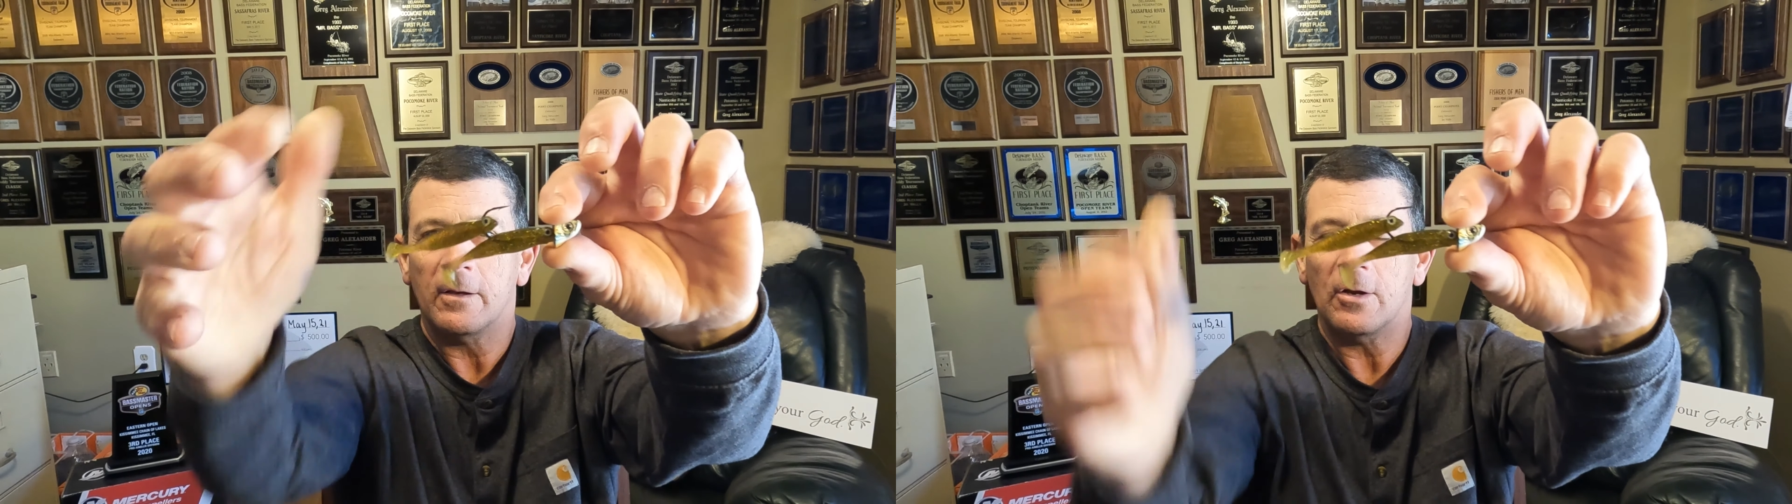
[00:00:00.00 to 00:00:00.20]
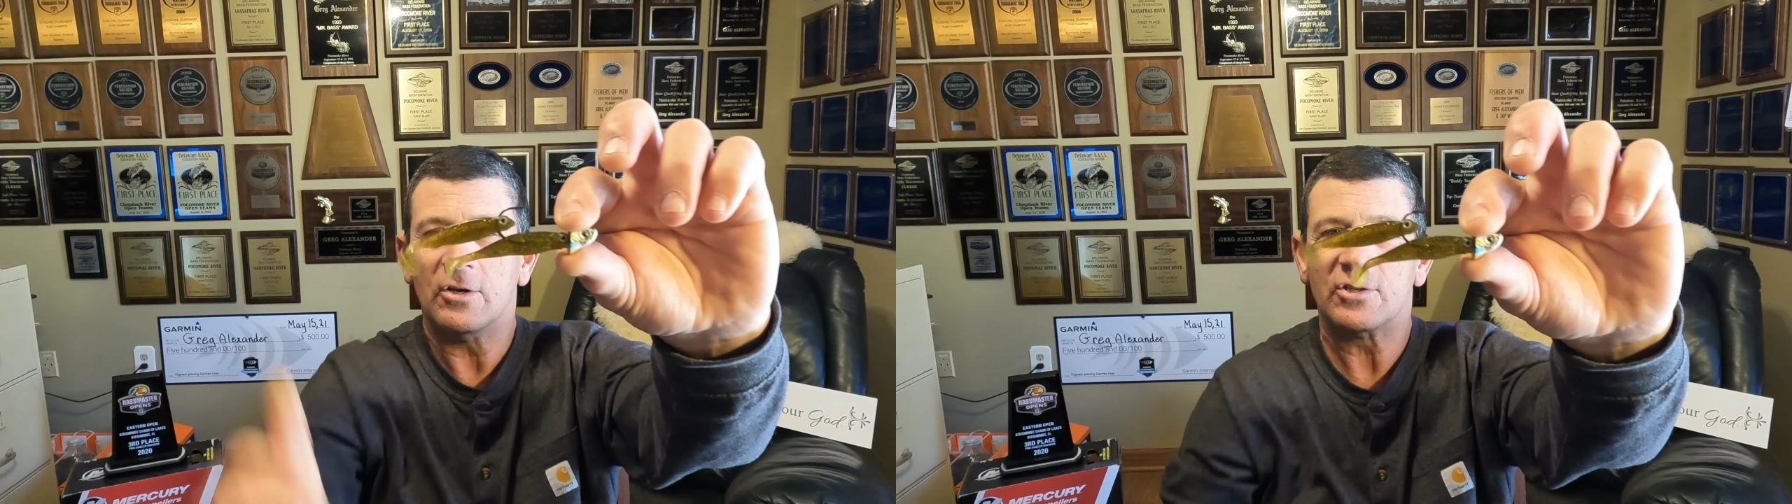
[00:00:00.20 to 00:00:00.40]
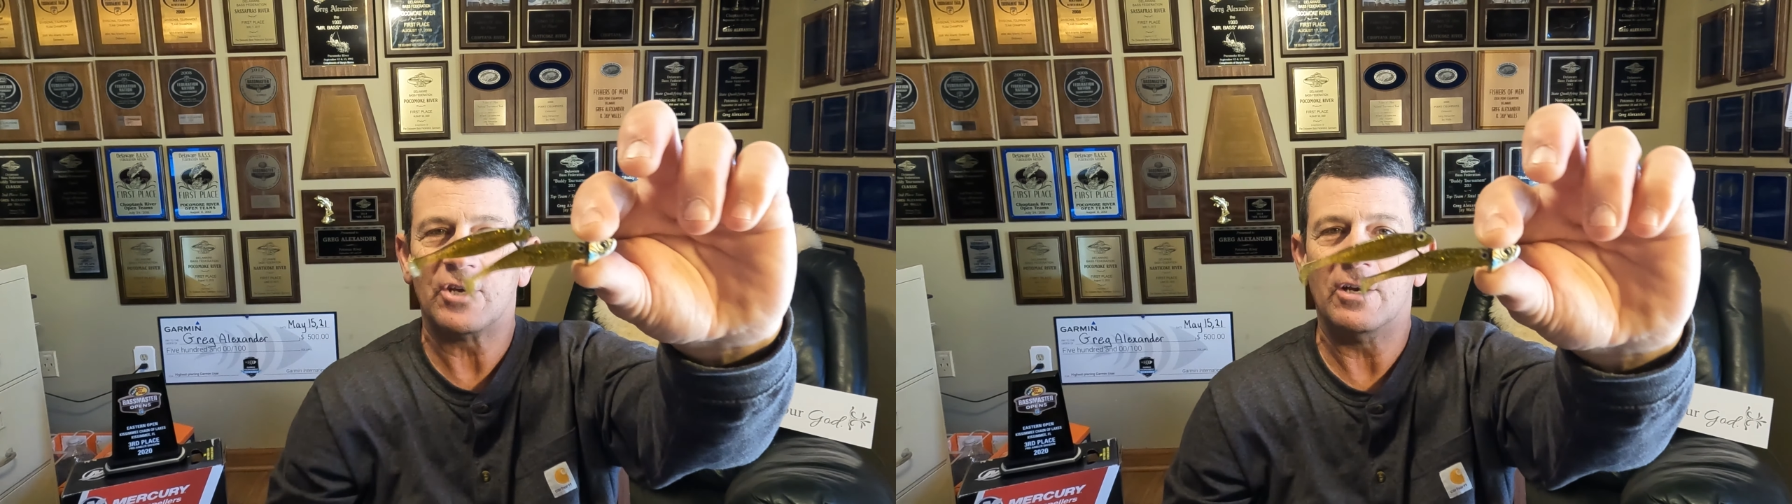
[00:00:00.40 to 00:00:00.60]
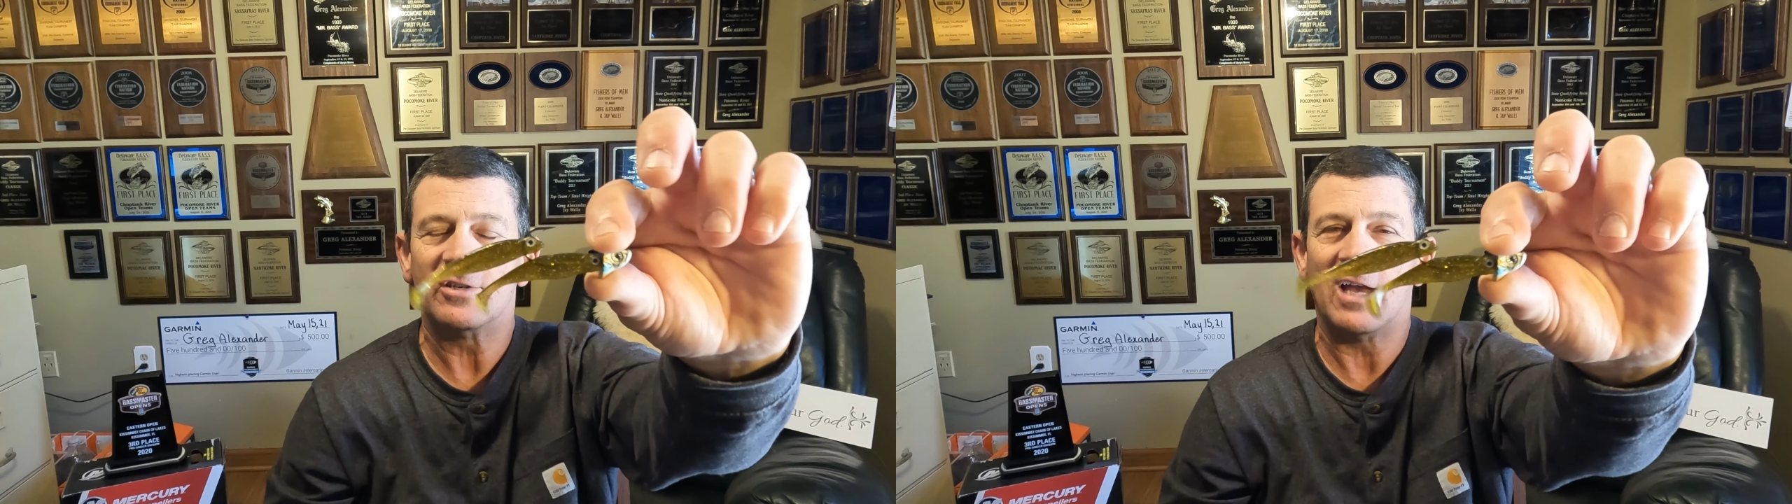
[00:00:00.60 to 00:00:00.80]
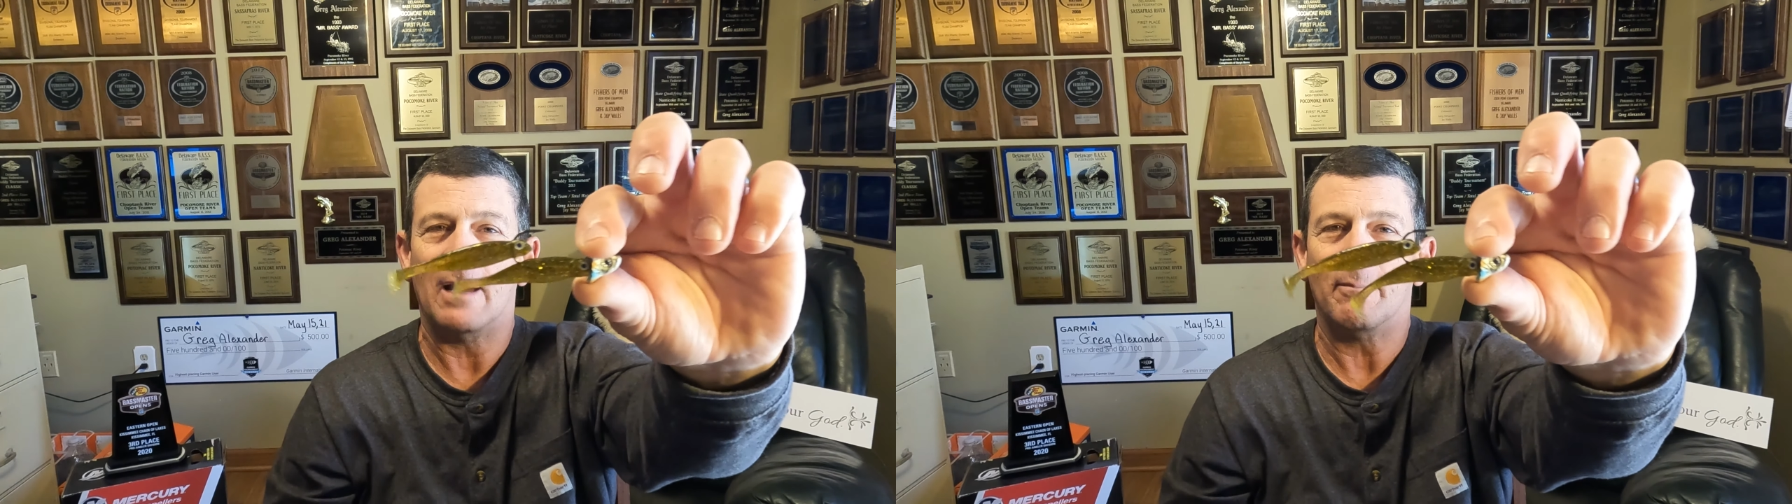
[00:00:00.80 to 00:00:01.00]
You just do the
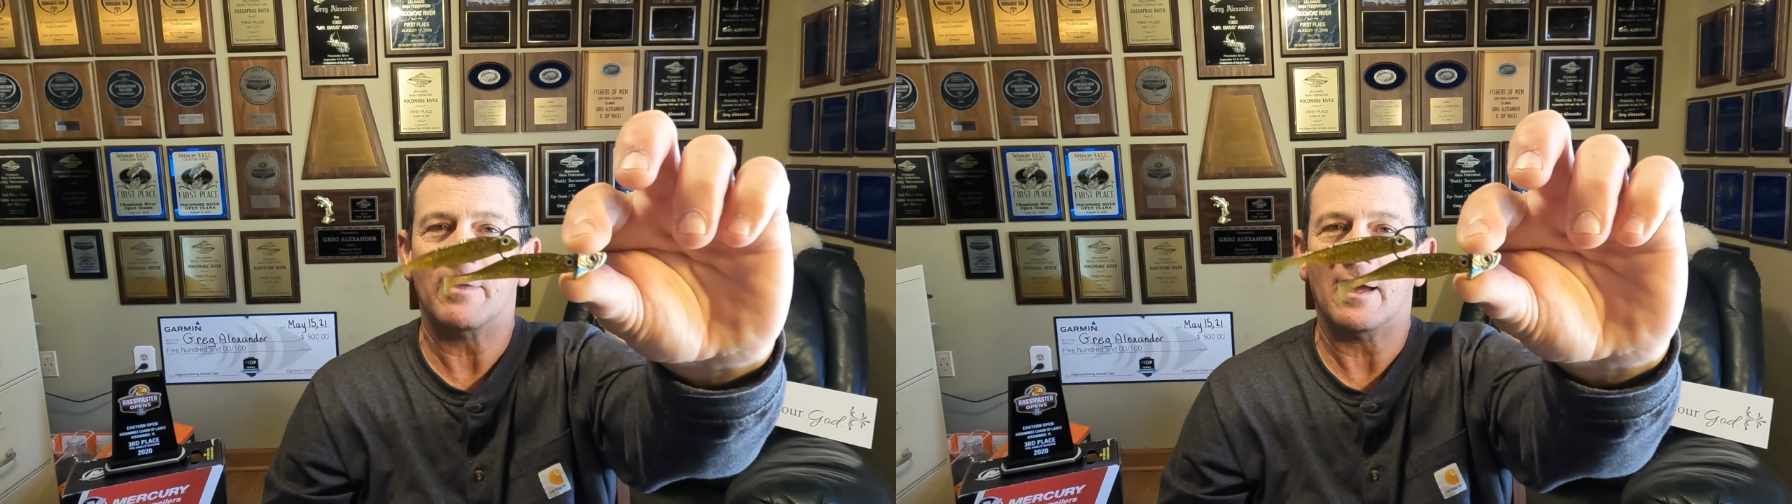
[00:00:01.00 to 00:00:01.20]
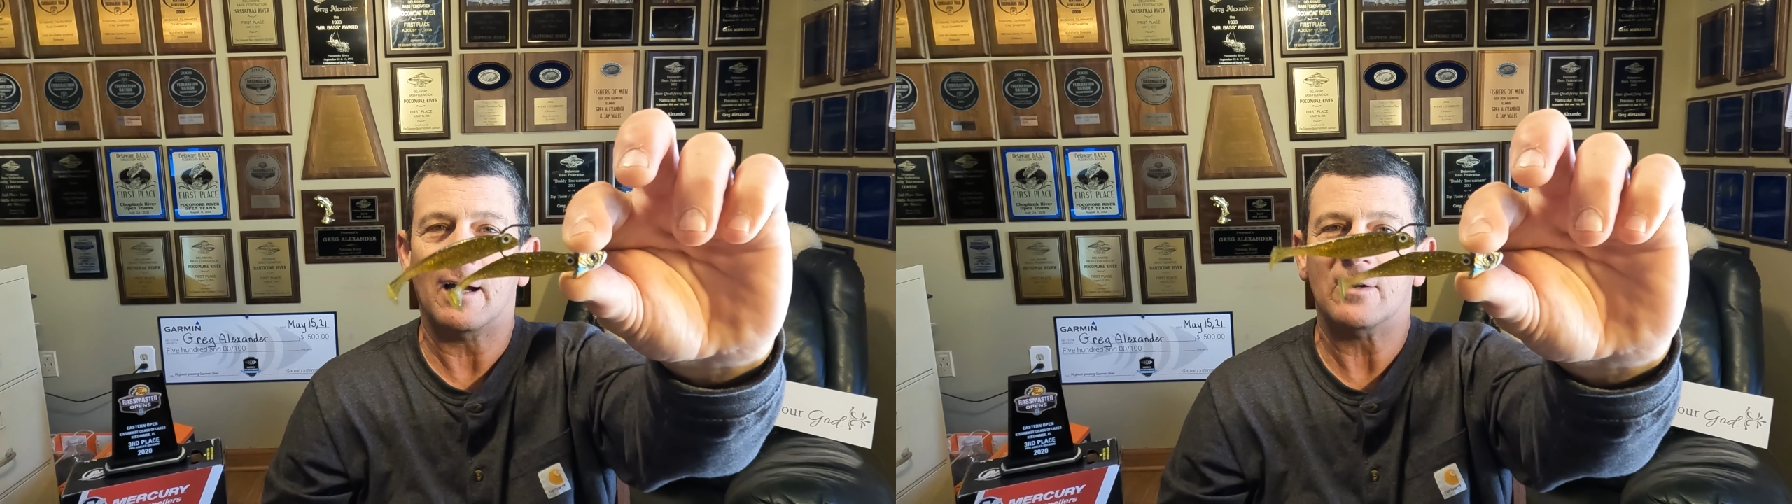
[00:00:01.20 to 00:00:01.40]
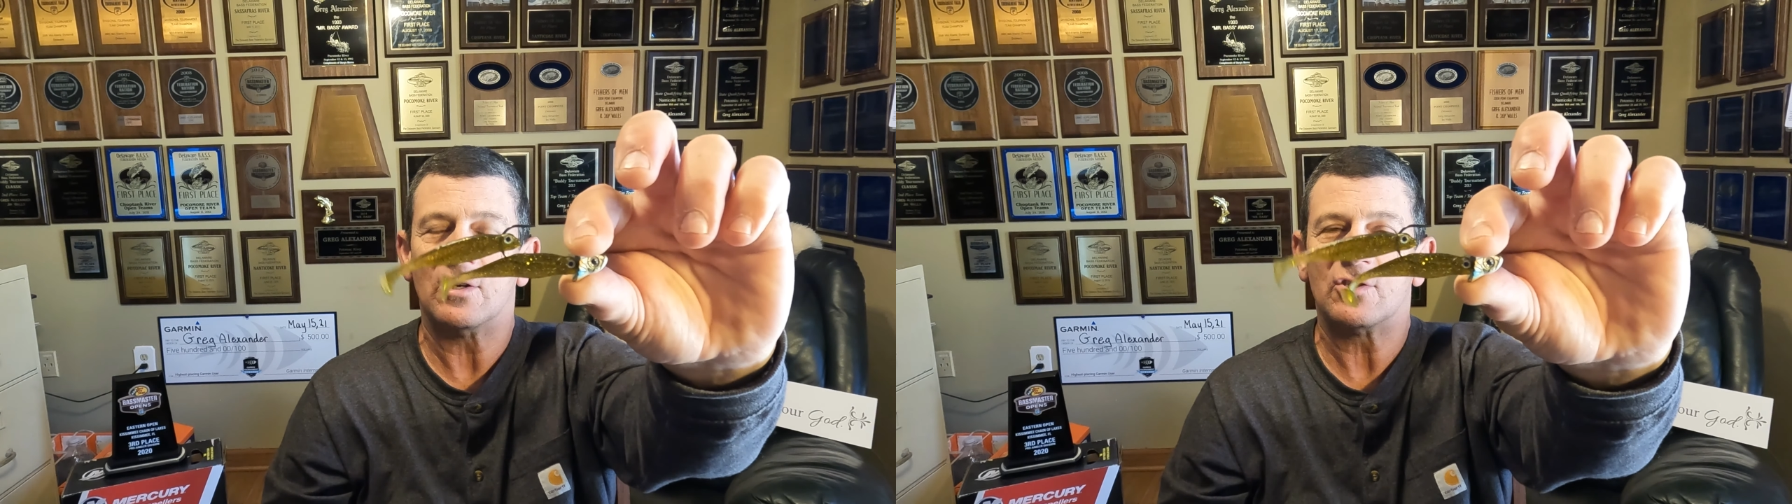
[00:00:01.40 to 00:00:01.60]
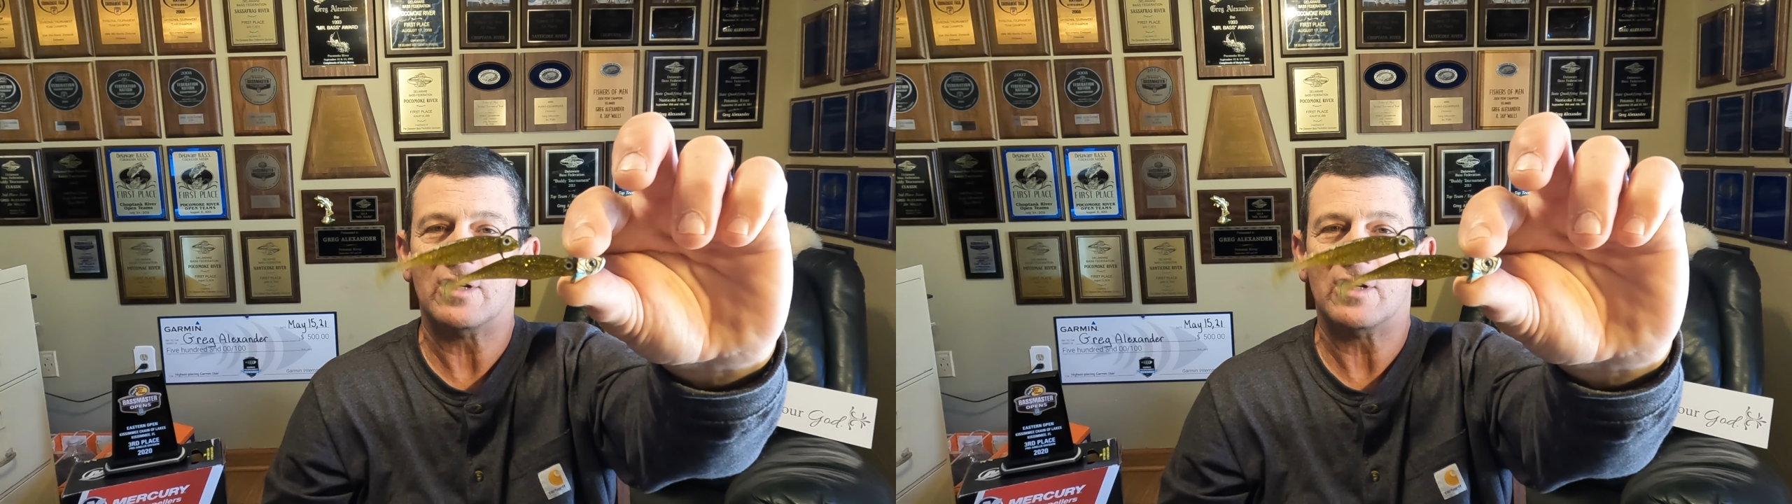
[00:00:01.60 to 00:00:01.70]
same thing I just